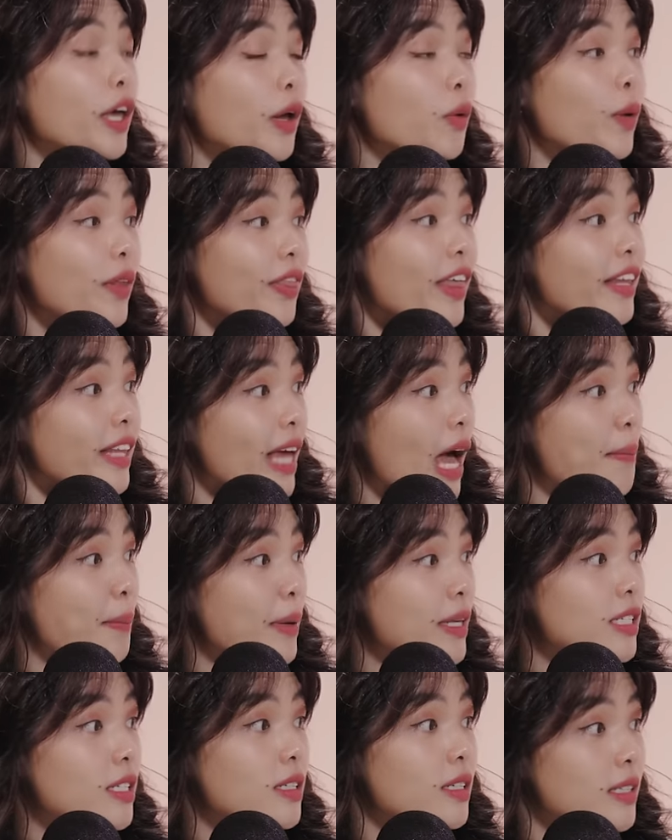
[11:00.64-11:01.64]
Okay, when that
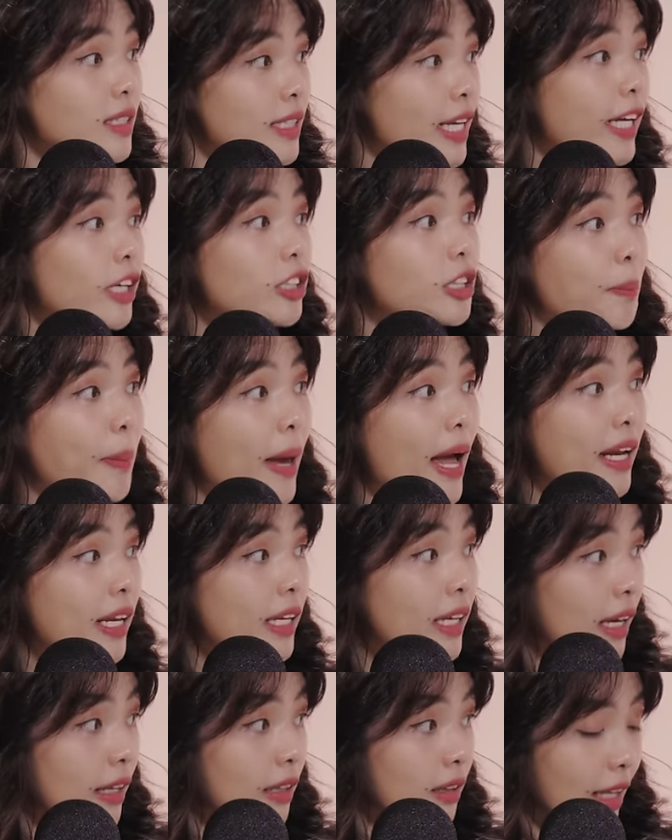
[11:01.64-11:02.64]
happens, take out the
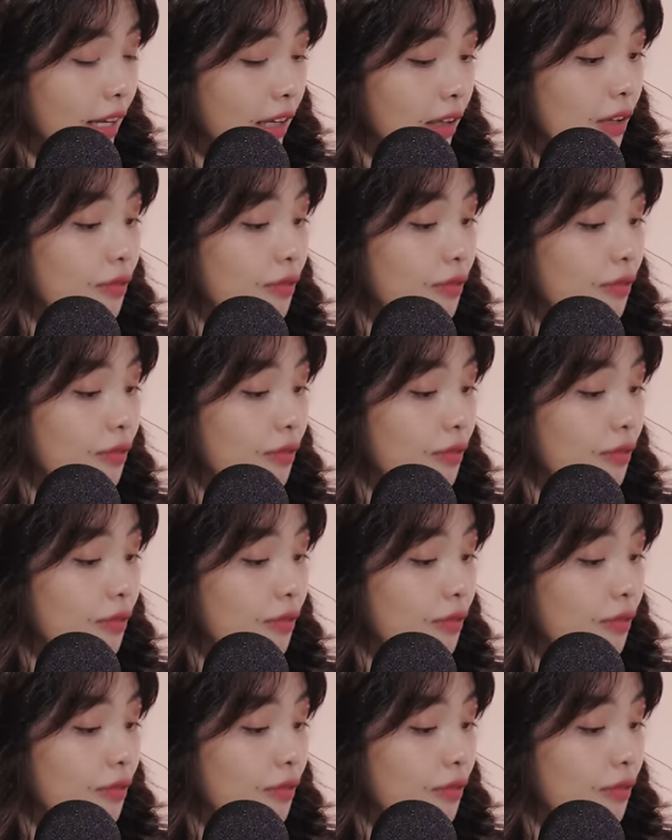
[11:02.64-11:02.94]
padding and like